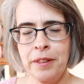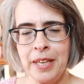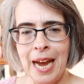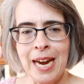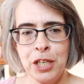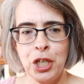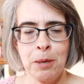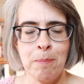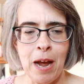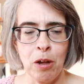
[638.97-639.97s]
The
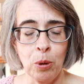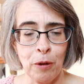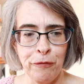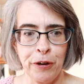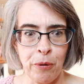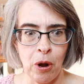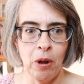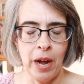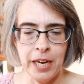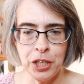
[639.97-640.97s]
aging male, a
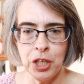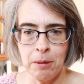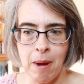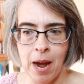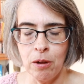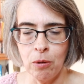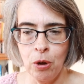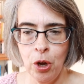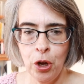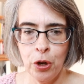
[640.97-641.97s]
virile aging
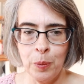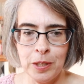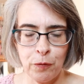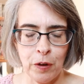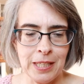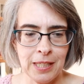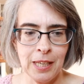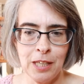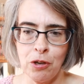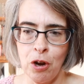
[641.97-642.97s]
male, who is
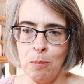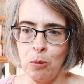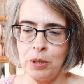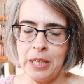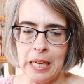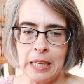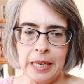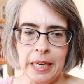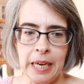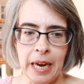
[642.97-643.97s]
facing his own
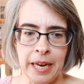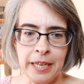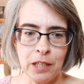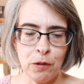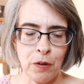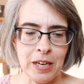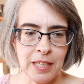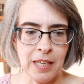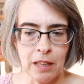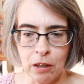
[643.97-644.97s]
mortality and is
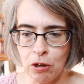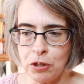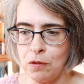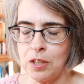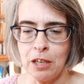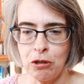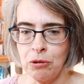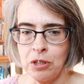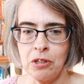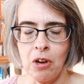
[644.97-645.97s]
facing the loss of
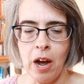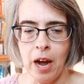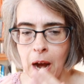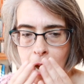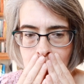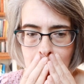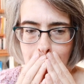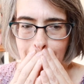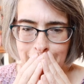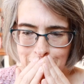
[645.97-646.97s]
sexual desire.
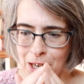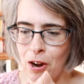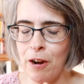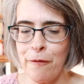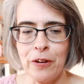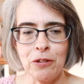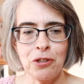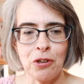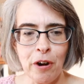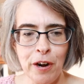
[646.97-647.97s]
I actually kind of felt
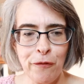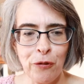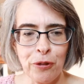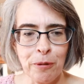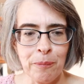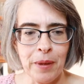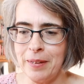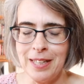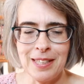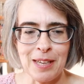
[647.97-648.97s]
sorry for them
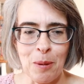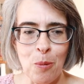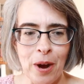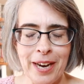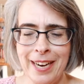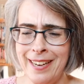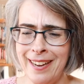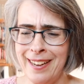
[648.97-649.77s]
in some way.